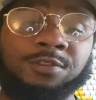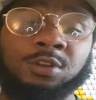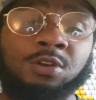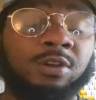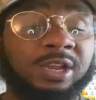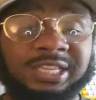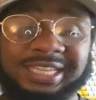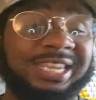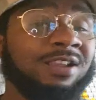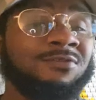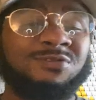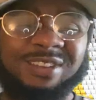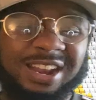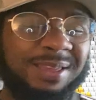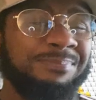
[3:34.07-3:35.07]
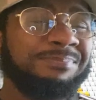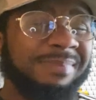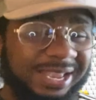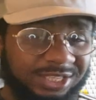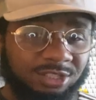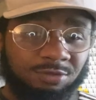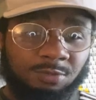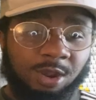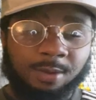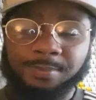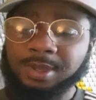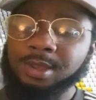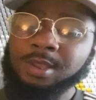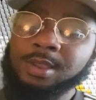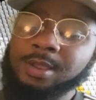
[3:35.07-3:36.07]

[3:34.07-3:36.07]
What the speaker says: you know, because it can really mess you up.